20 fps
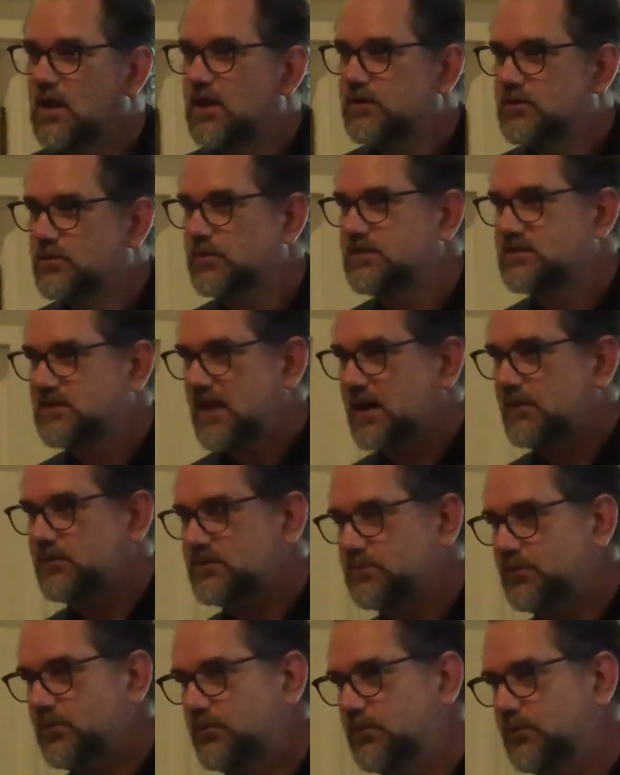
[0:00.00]
to
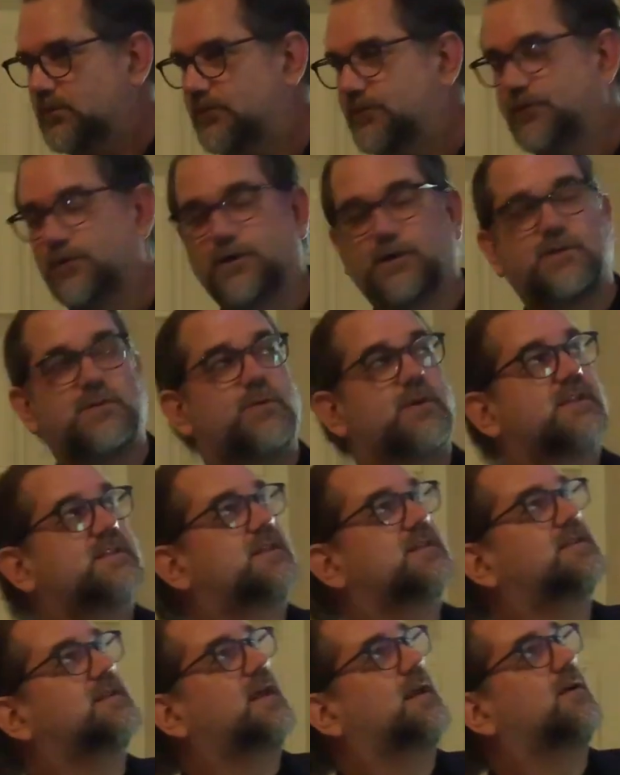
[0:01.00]
establish what we're referring to as
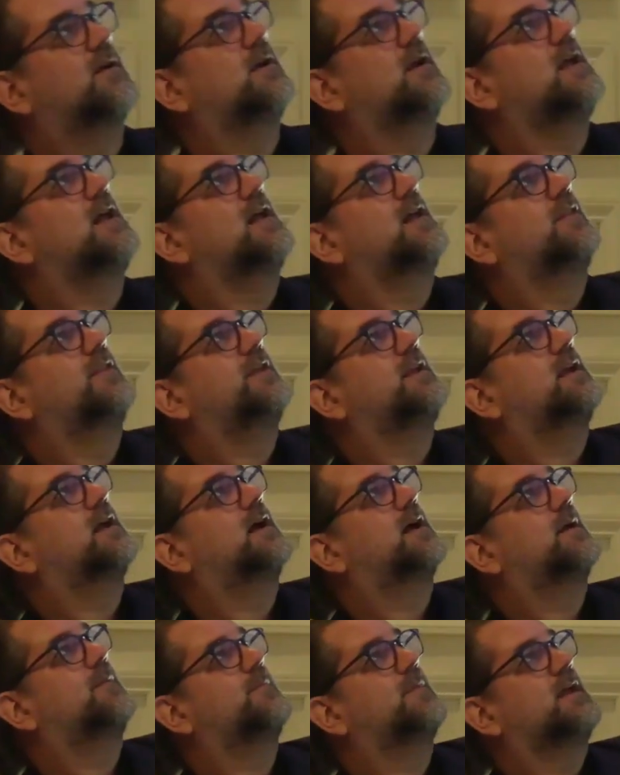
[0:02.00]

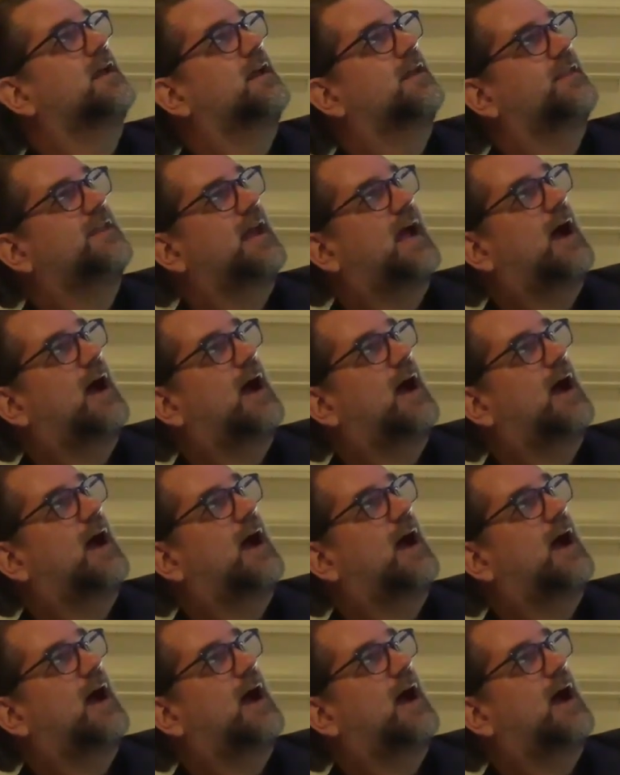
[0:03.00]
the